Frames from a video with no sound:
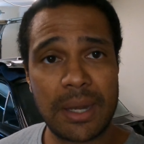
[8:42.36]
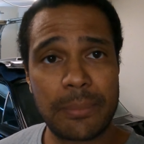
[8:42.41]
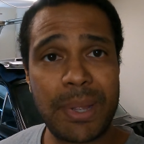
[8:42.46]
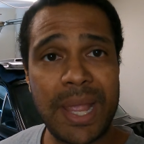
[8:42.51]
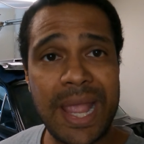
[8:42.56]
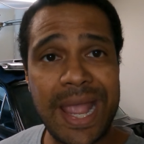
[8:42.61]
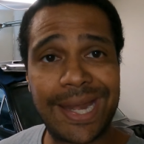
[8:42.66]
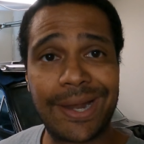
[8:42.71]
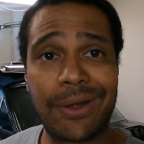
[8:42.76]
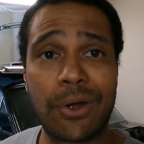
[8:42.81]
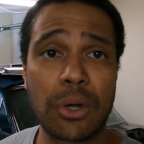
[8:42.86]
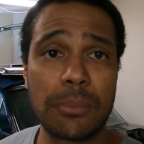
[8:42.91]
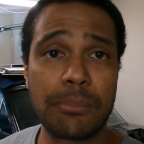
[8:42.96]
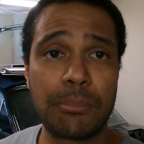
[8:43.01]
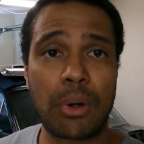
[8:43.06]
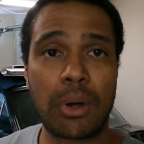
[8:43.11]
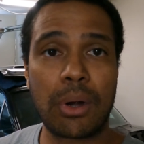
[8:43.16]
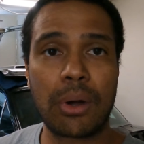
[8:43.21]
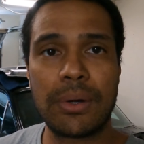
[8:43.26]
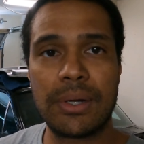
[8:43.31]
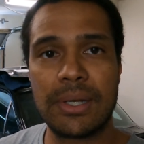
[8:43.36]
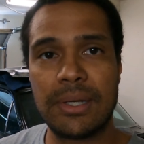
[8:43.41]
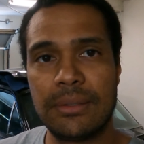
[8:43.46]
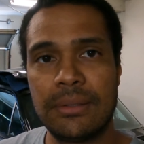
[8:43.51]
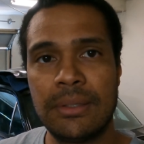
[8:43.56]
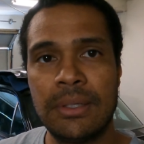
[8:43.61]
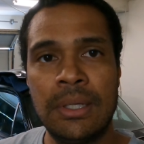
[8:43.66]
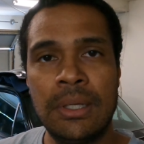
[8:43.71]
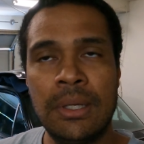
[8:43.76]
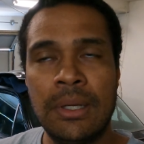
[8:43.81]
a pan hard bar, and it
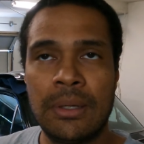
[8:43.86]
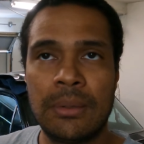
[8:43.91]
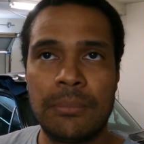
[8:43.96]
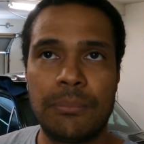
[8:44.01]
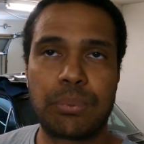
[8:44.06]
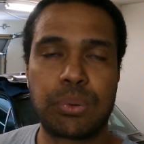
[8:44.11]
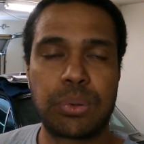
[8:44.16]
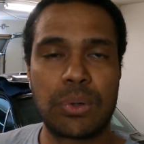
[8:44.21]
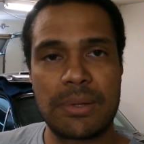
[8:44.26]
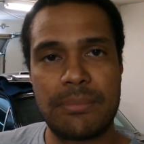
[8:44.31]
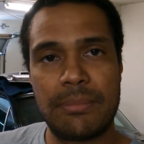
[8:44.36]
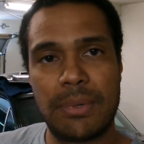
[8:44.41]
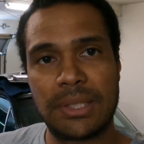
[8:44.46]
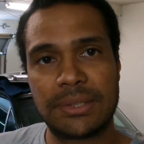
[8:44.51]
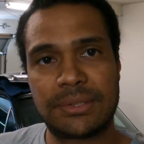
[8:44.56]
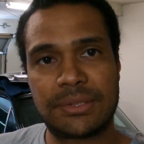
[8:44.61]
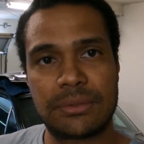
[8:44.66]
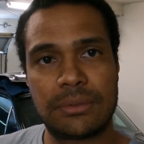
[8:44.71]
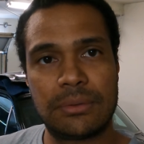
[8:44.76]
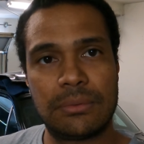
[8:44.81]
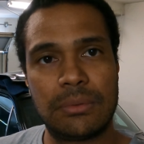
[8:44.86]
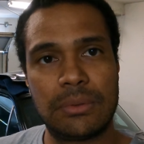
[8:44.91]
pretty much